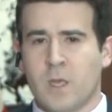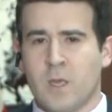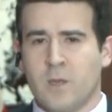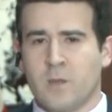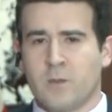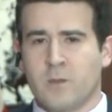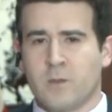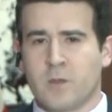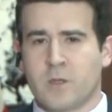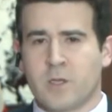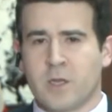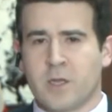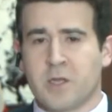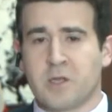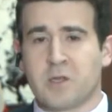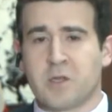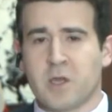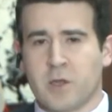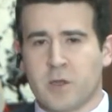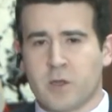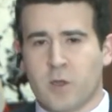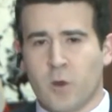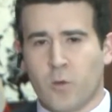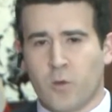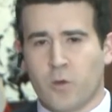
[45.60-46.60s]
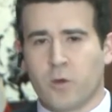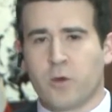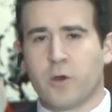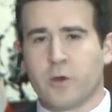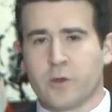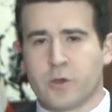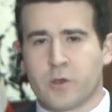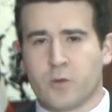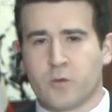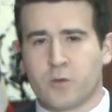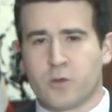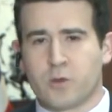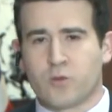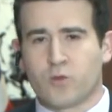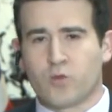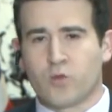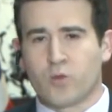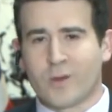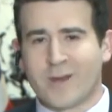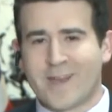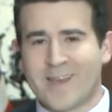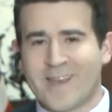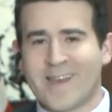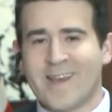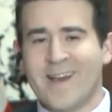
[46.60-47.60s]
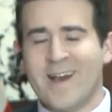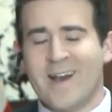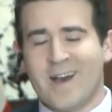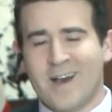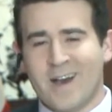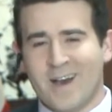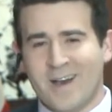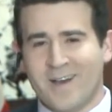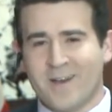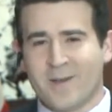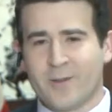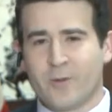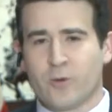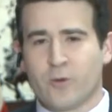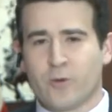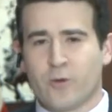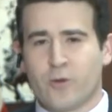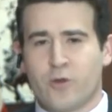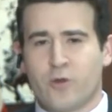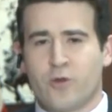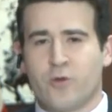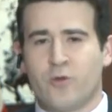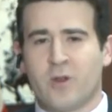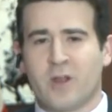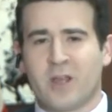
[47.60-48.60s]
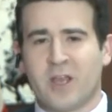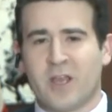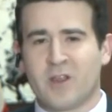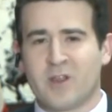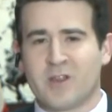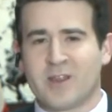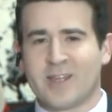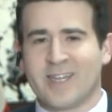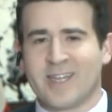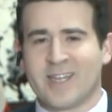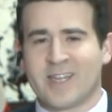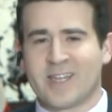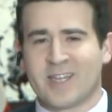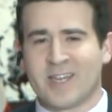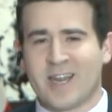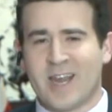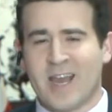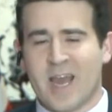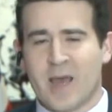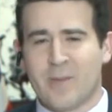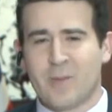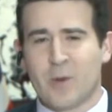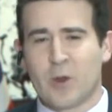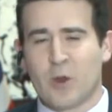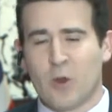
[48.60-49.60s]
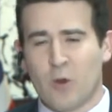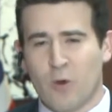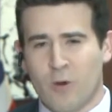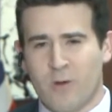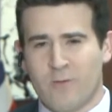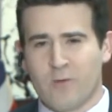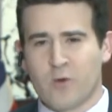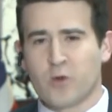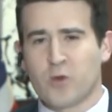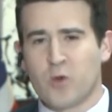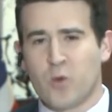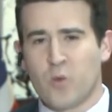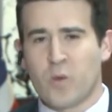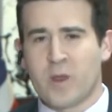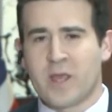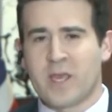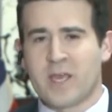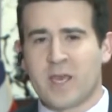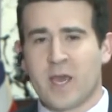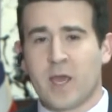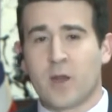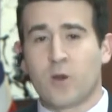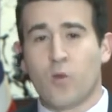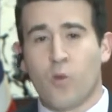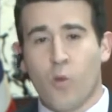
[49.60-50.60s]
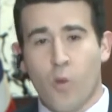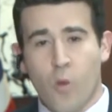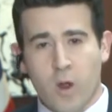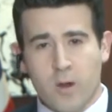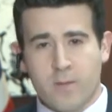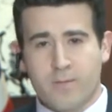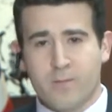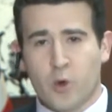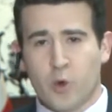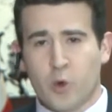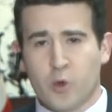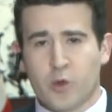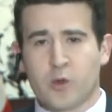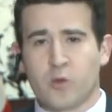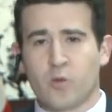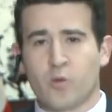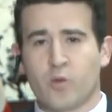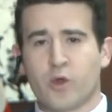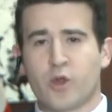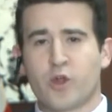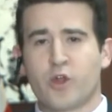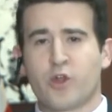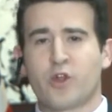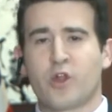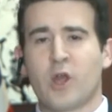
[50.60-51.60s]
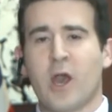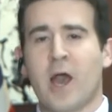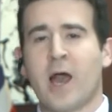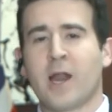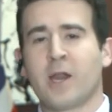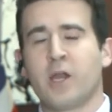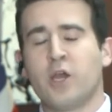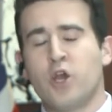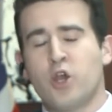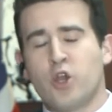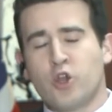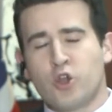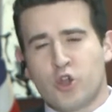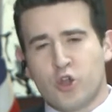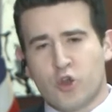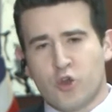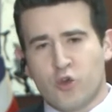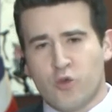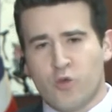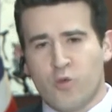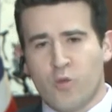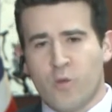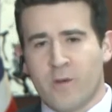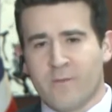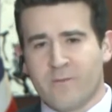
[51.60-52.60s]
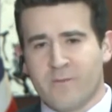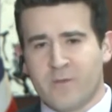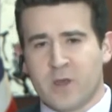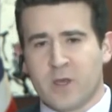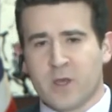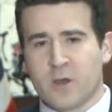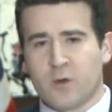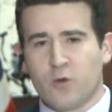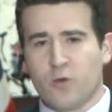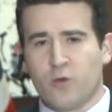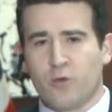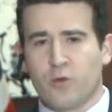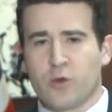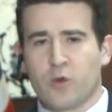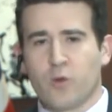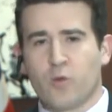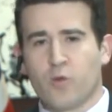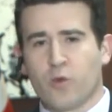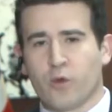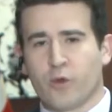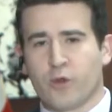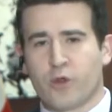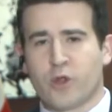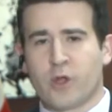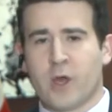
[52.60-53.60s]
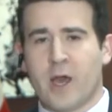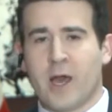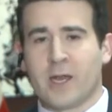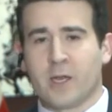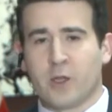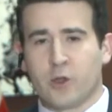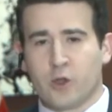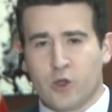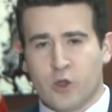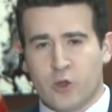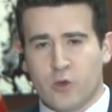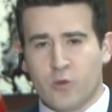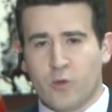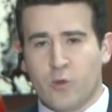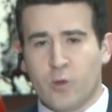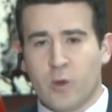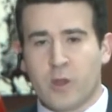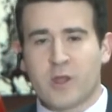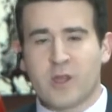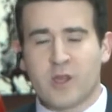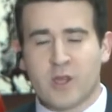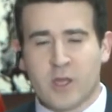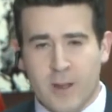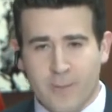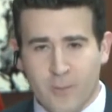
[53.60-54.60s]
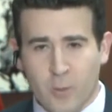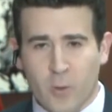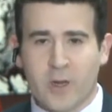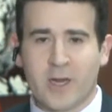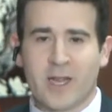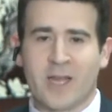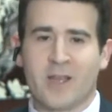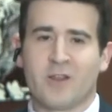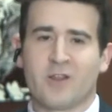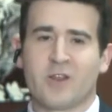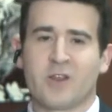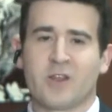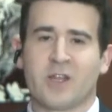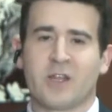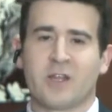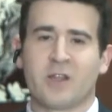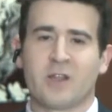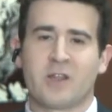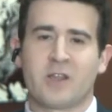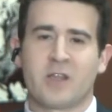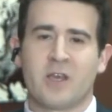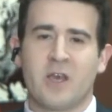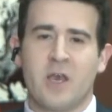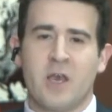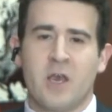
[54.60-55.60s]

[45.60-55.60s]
The city says there were also three other shooting incidents that happened over the weekend. One person was shot, two vehicles were shot in two separate incidents.